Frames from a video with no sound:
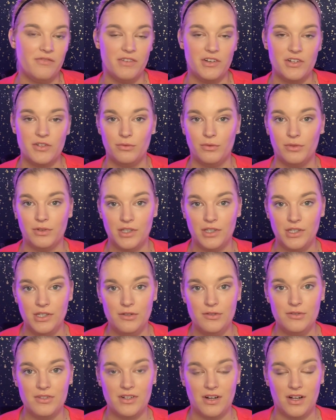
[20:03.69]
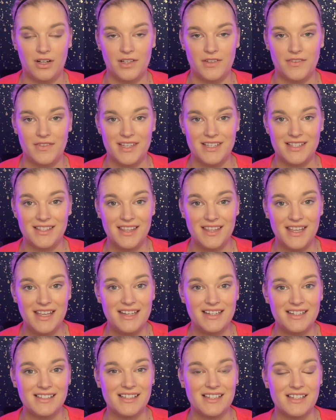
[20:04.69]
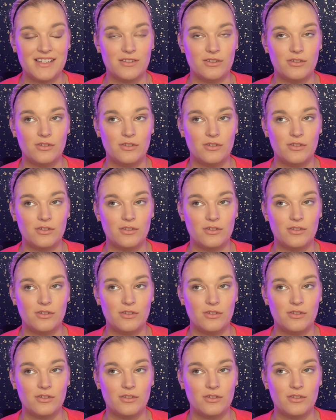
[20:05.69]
visual cues to all of these things is